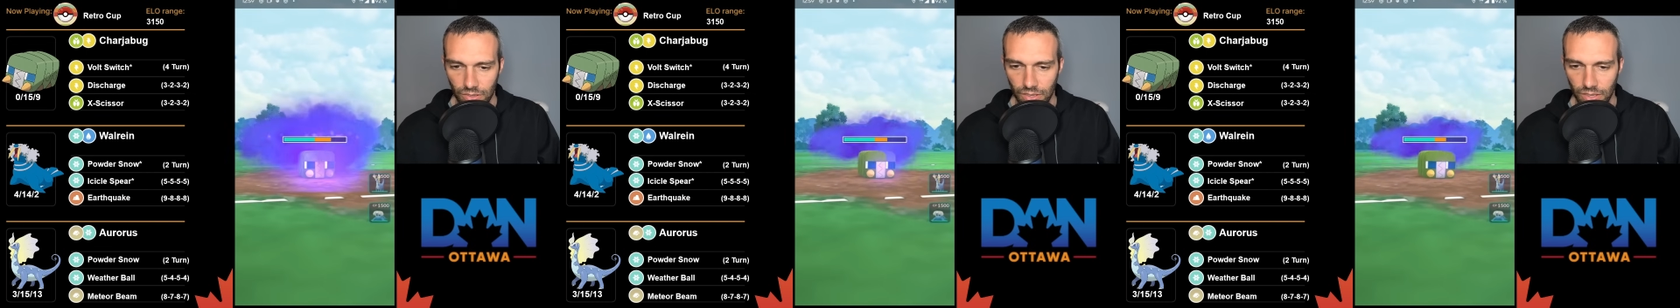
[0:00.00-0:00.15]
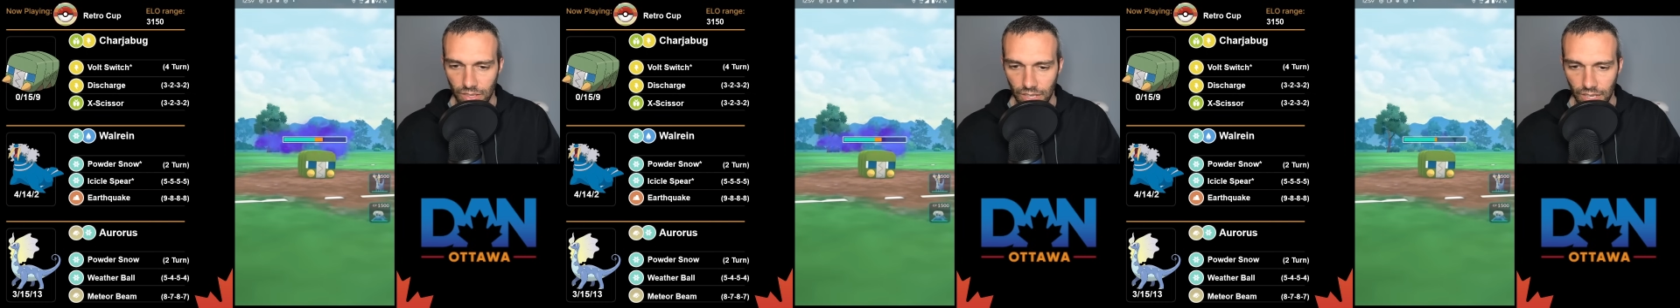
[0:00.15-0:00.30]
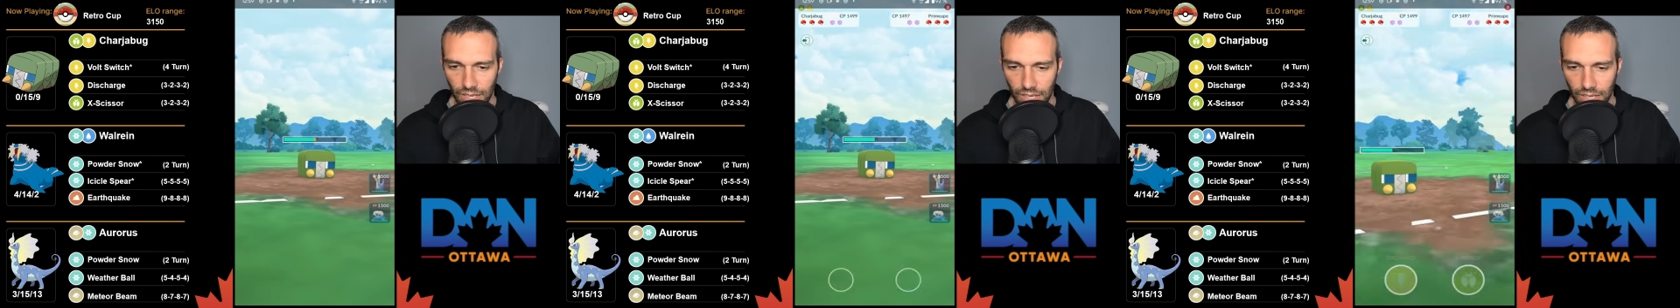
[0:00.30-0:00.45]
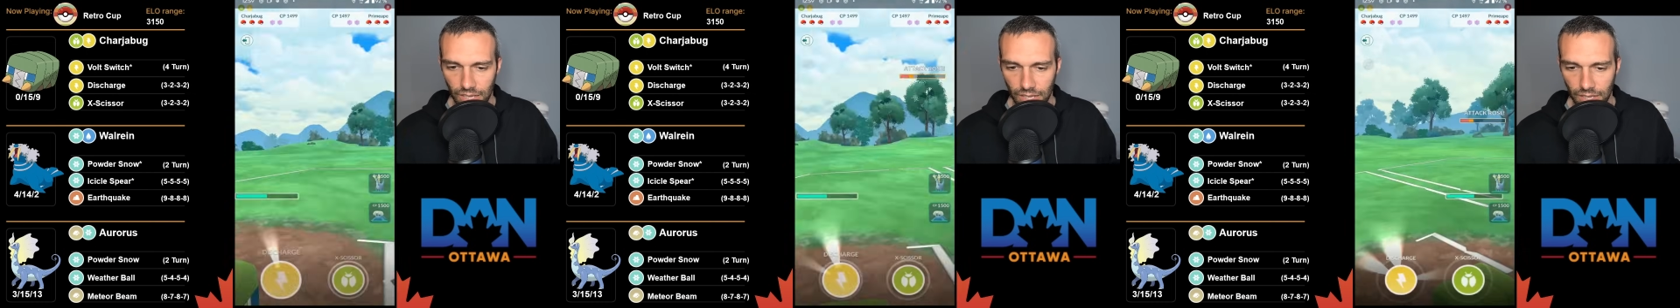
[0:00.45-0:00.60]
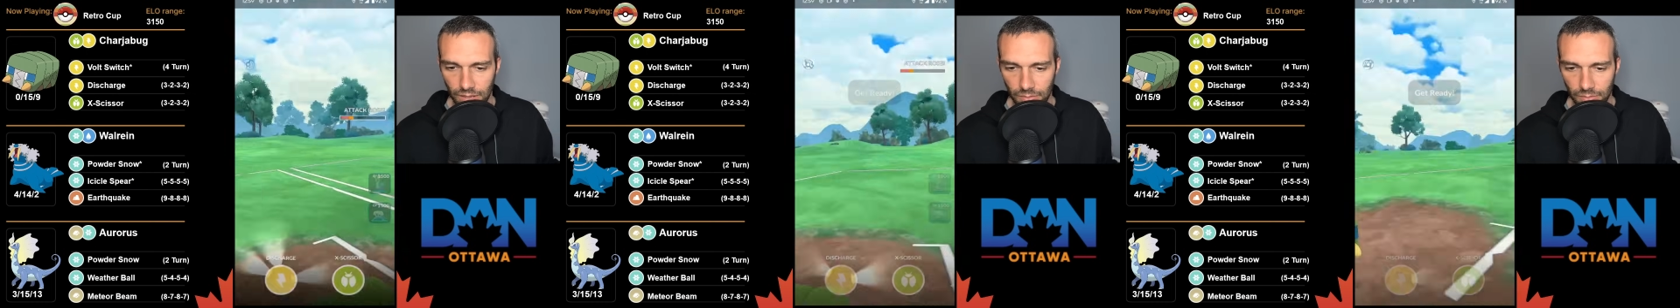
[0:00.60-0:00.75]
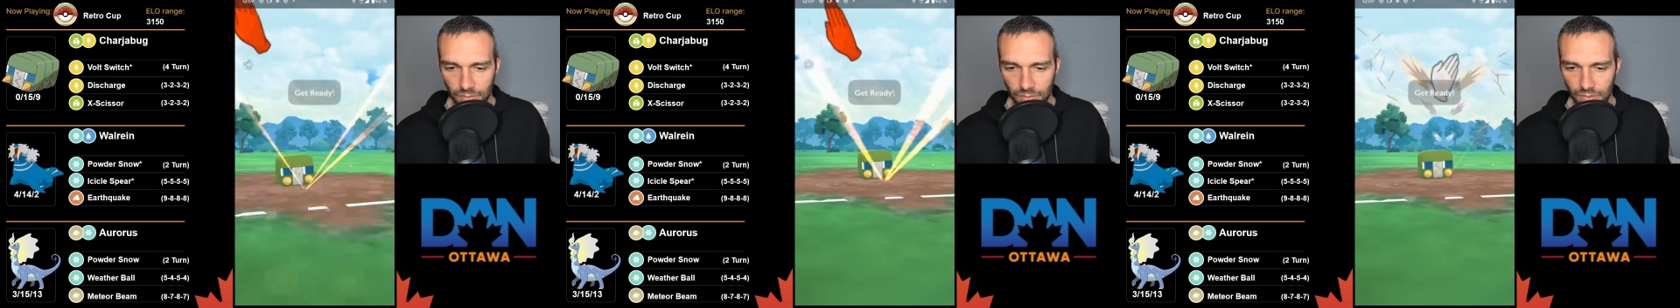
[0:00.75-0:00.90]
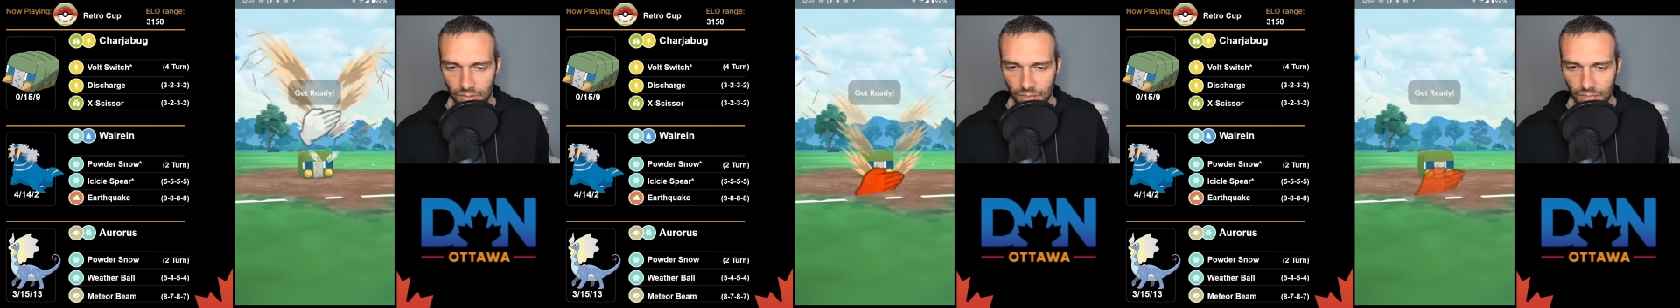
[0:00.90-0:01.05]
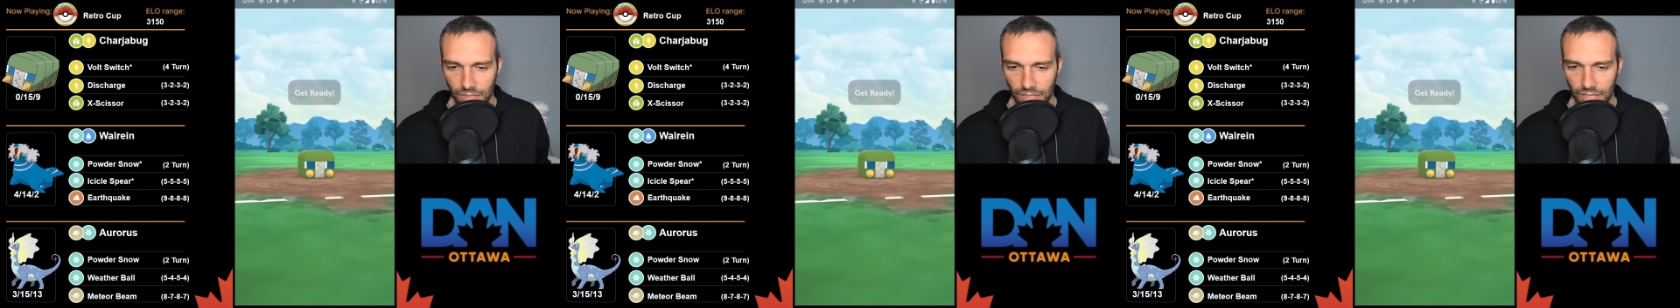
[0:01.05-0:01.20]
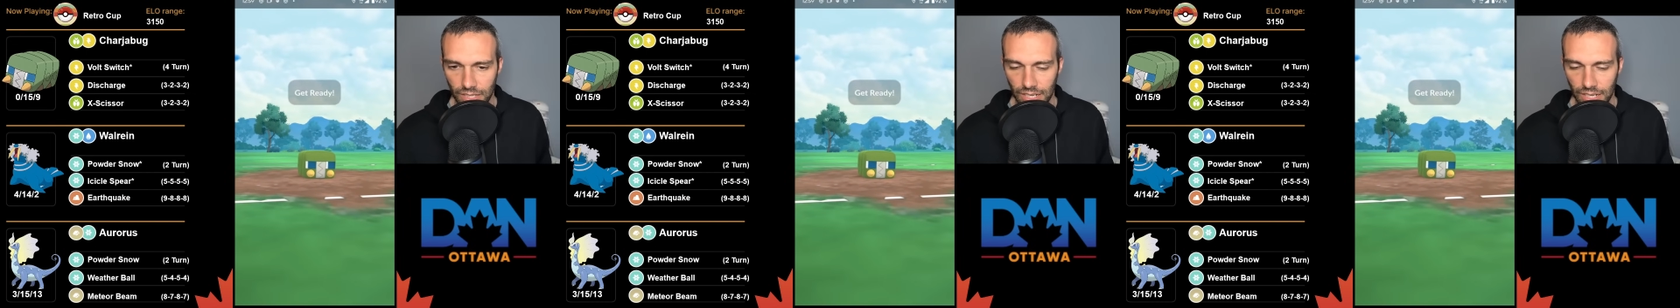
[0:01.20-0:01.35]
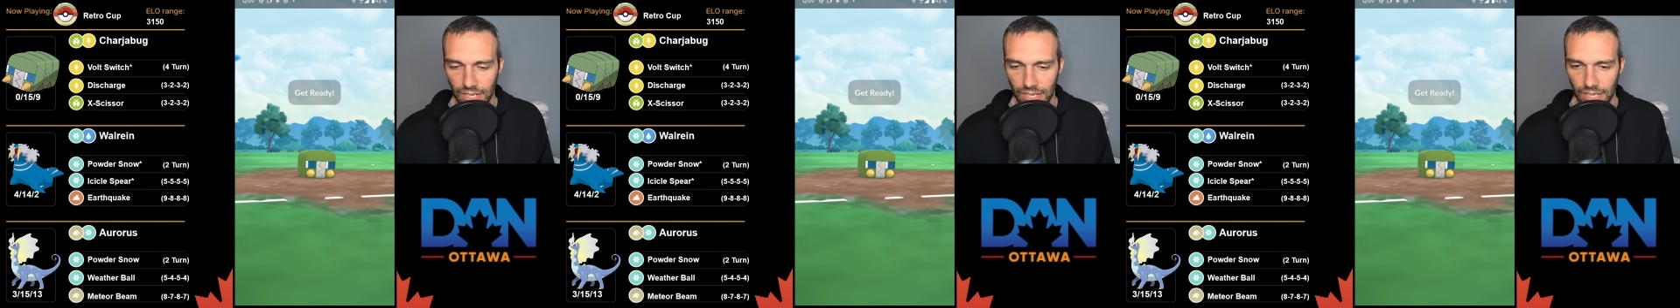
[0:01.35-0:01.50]

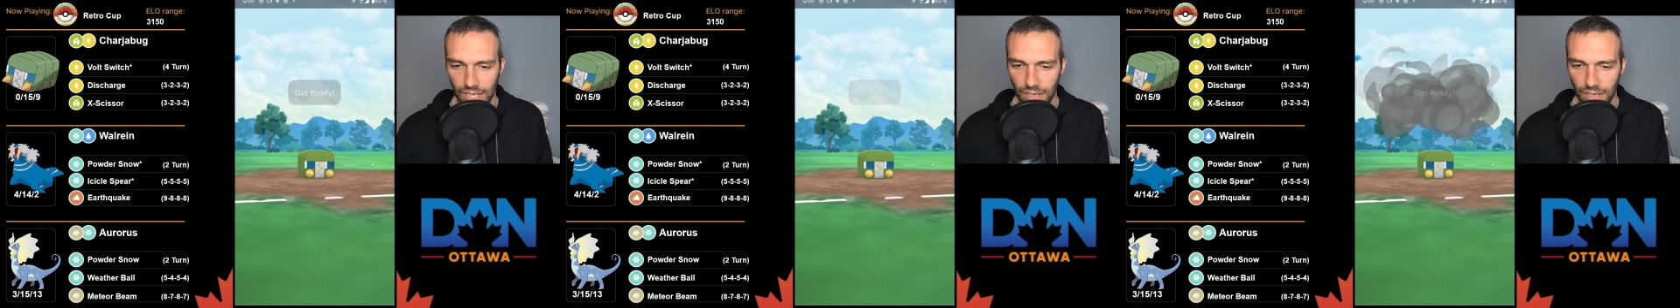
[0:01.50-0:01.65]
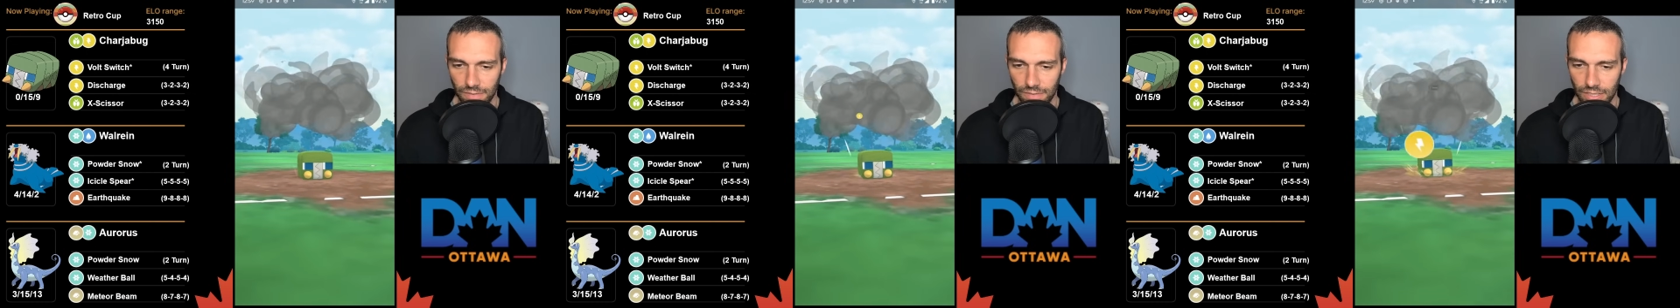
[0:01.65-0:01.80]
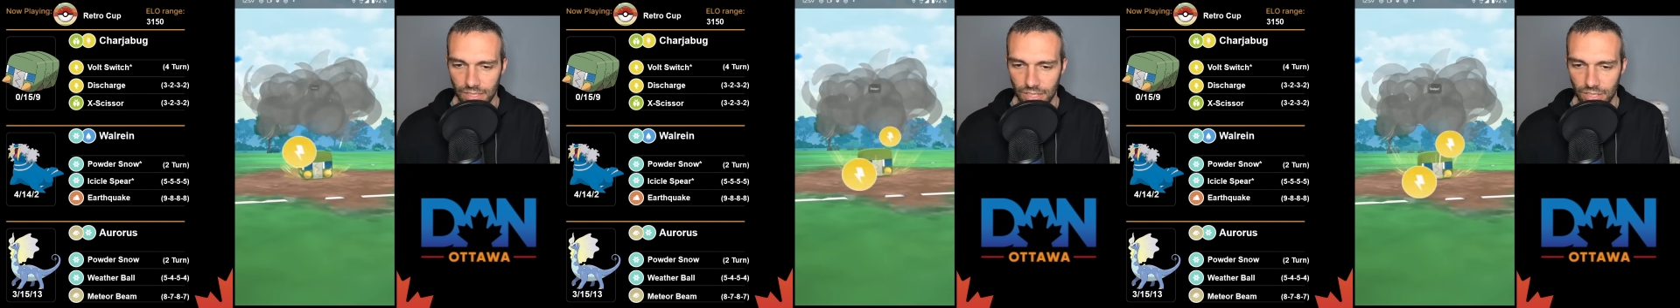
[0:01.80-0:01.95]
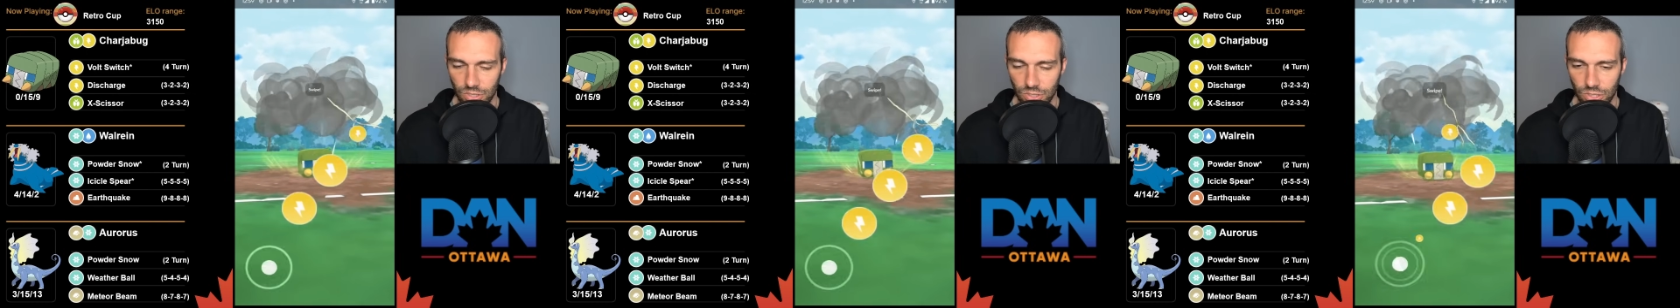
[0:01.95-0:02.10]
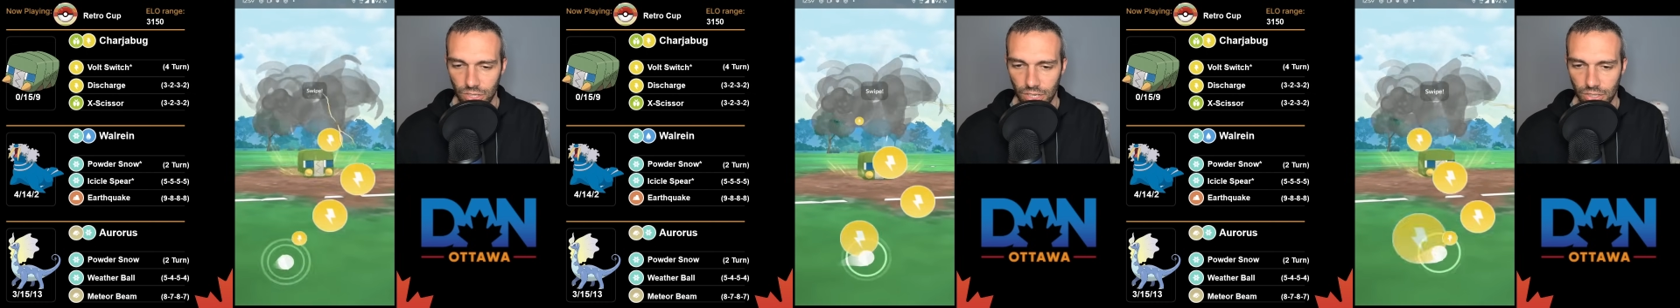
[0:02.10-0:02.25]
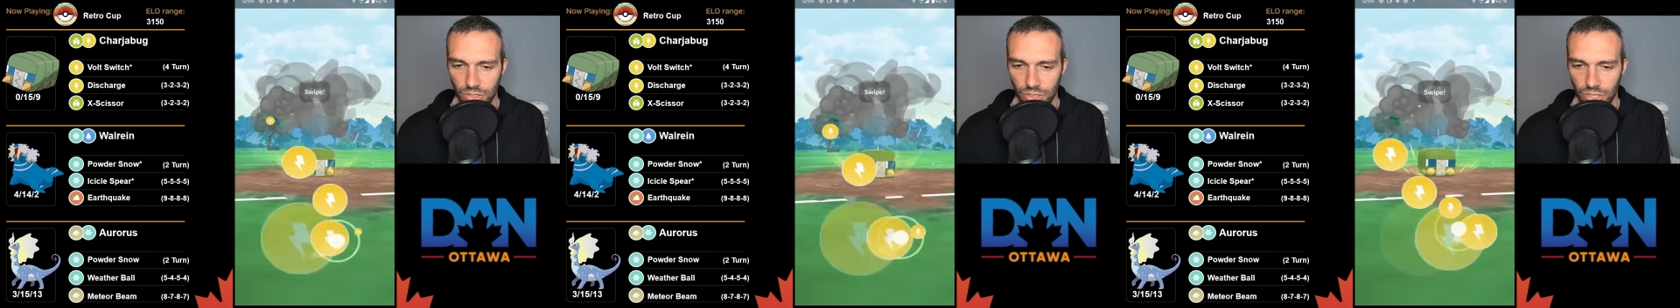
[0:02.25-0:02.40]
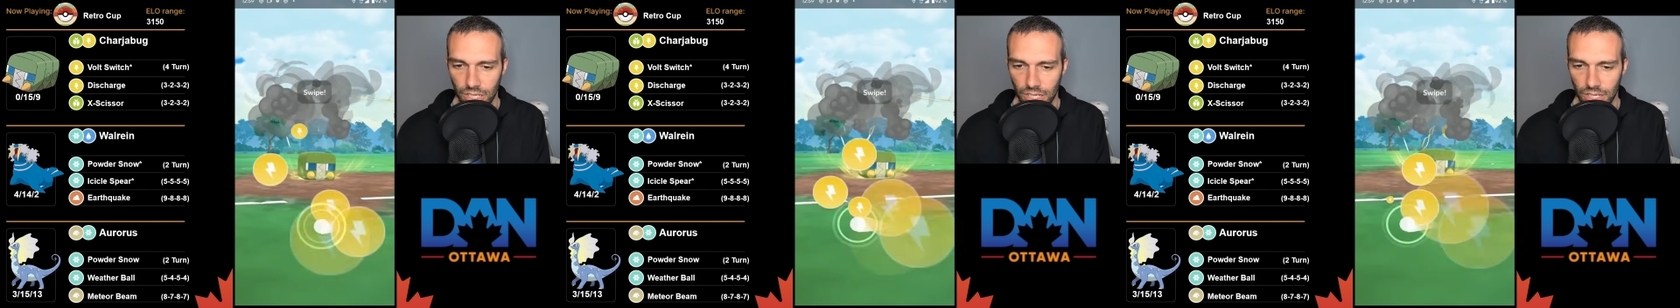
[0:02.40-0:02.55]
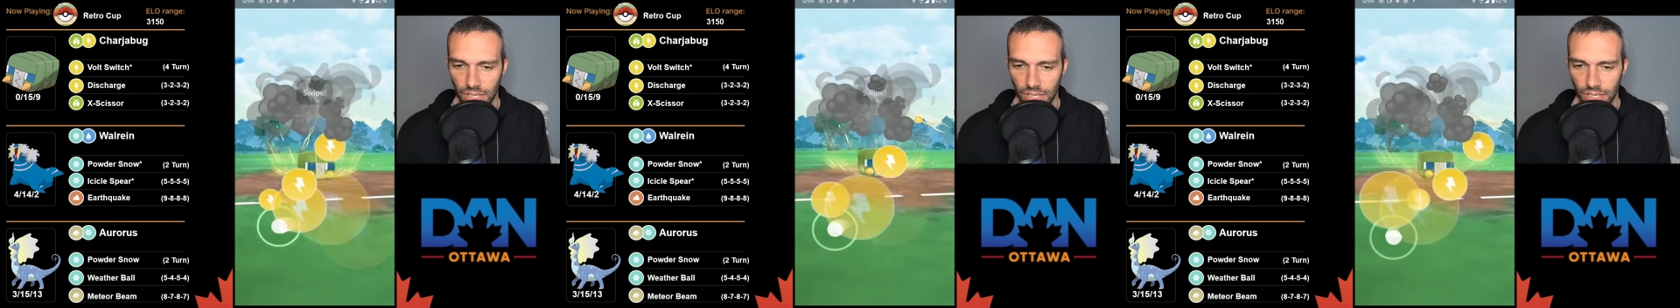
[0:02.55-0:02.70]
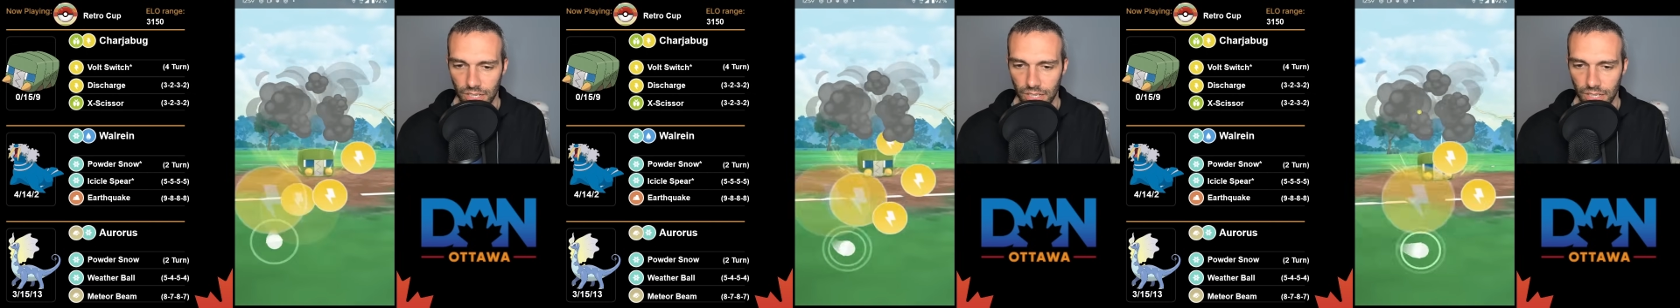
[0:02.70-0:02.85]
Going to get off the discharge here.